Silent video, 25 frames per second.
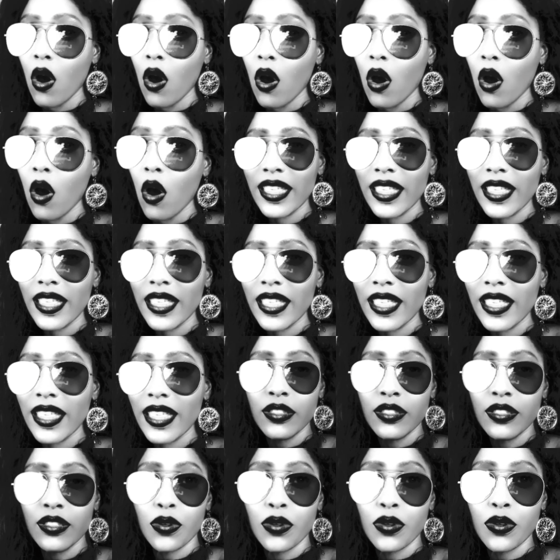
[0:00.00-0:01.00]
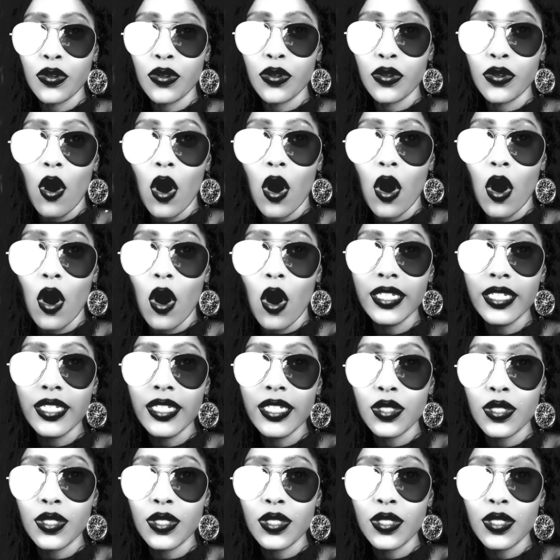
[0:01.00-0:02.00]
of this and throwing parties
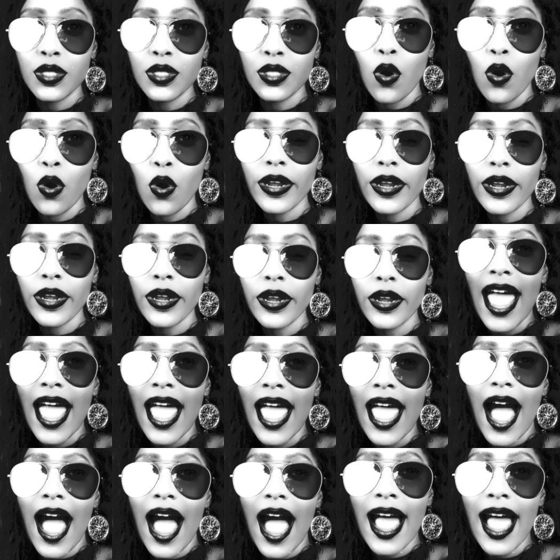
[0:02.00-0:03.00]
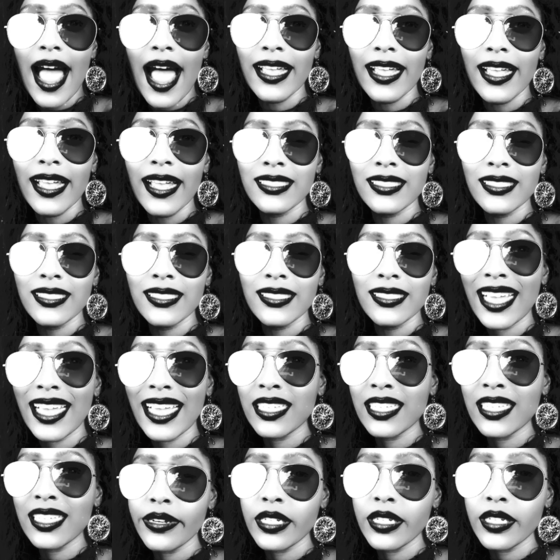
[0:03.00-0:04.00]
and so forth, and it's
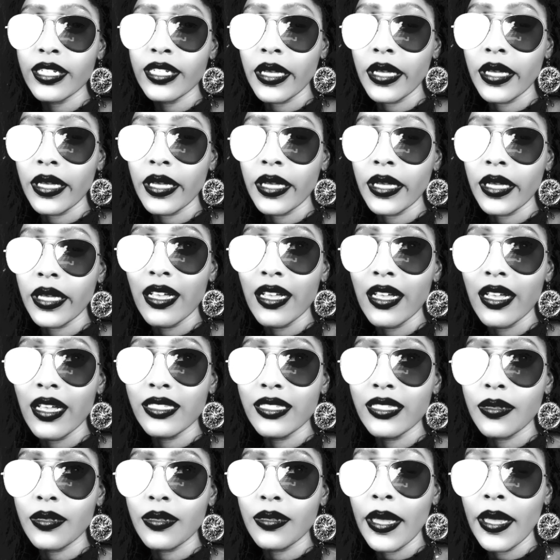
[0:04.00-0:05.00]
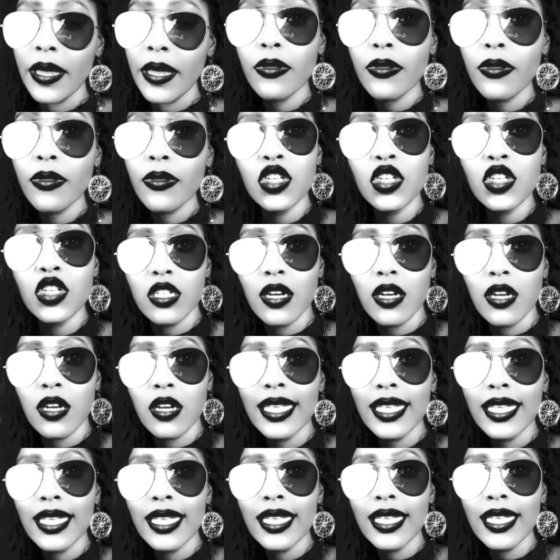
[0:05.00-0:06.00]
getting serious because people are
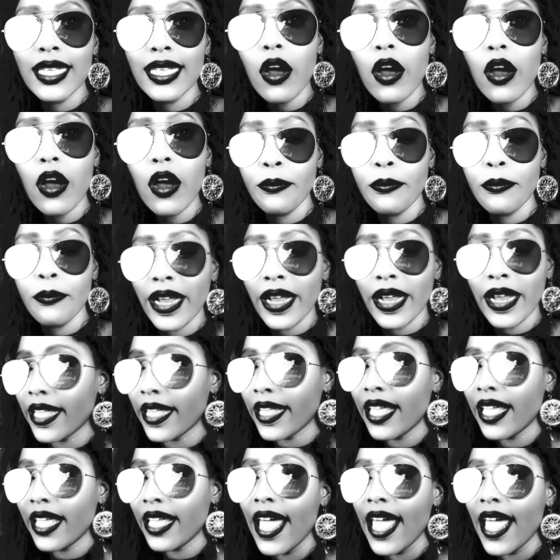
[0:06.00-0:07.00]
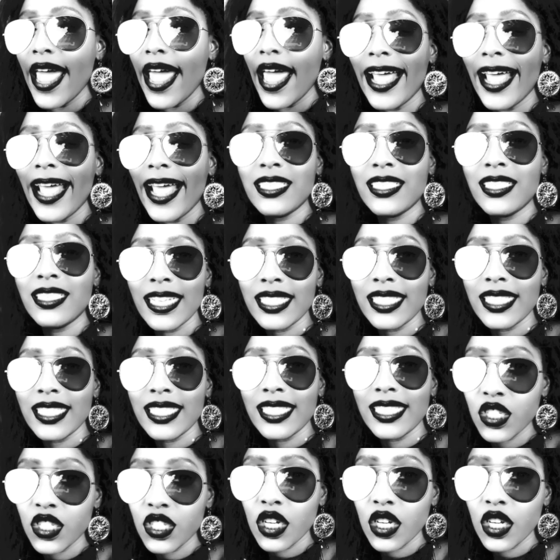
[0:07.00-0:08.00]
shutting it down and bringing it to
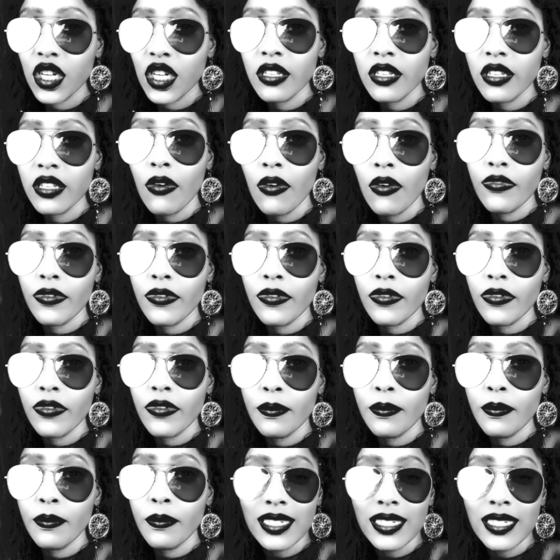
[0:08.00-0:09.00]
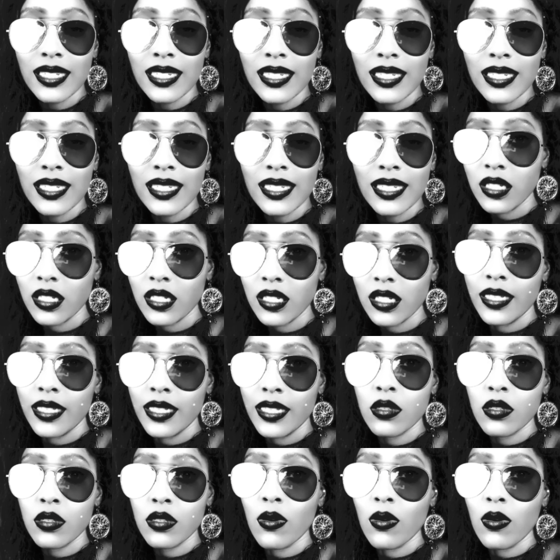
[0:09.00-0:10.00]
attention of the police department.
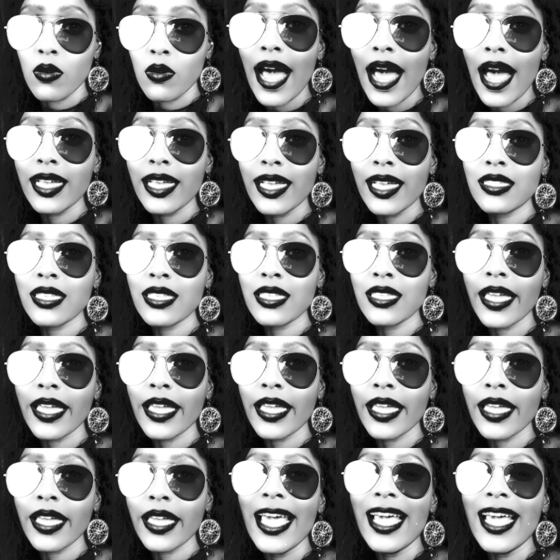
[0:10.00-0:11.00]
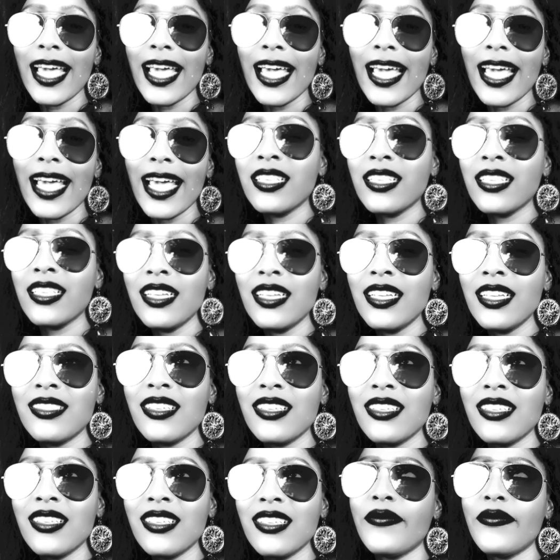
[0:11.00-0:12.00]
So guys, like,
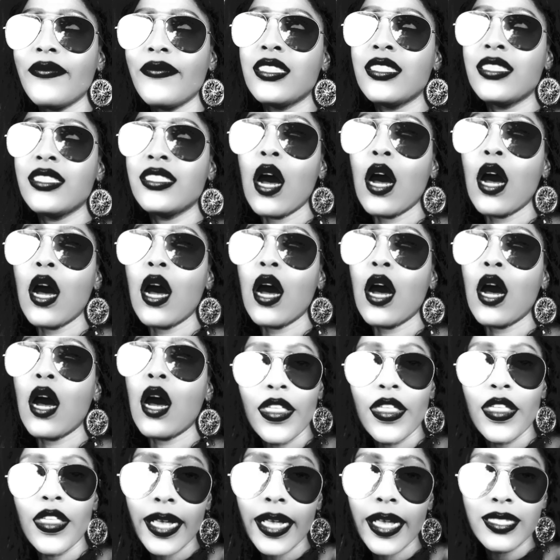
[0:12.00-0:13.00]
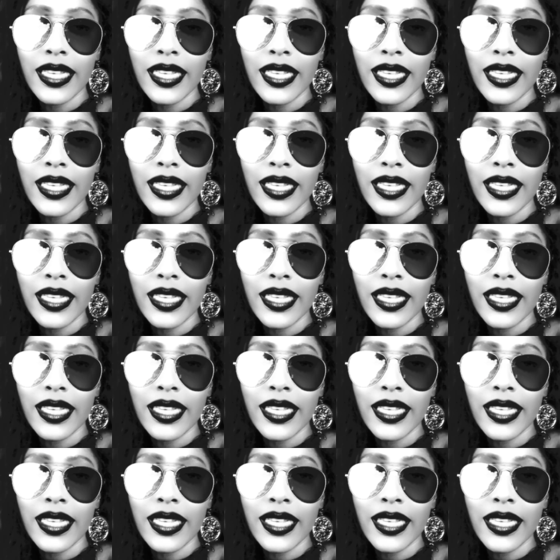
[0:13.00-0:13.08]
it's not worth it.